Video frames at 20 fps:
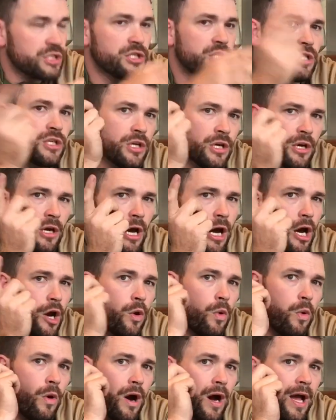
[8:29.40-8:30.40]
to
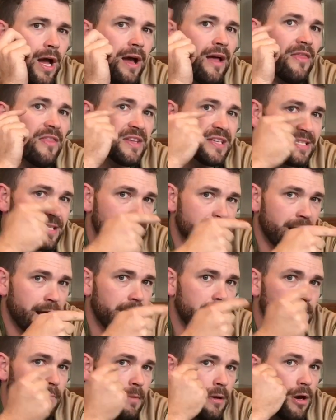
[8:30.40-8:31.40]
acquire the
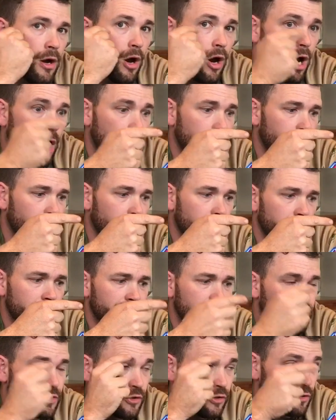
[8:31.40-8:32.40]
same eye relief
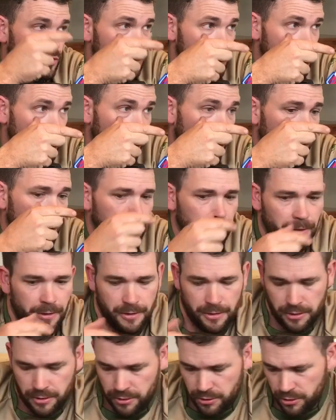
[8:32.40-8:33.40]
to your scope,
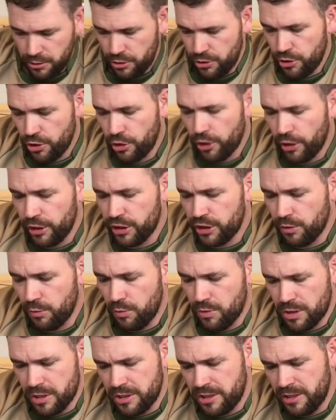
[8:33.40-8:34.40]
you're going to
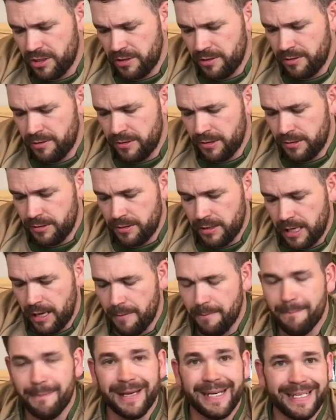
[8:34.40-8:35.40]
want a
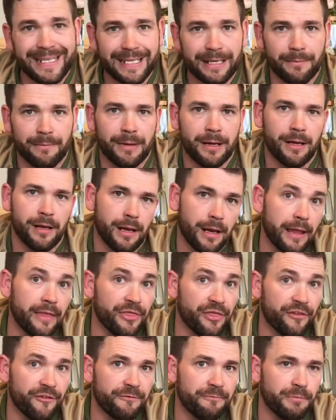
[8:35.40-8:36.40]
medium
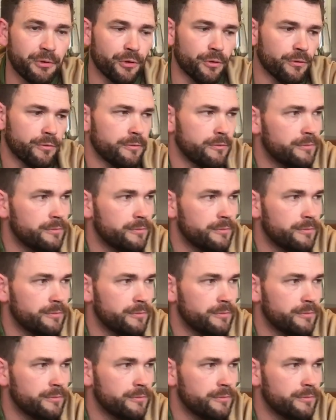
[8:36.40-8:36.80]
length of pull.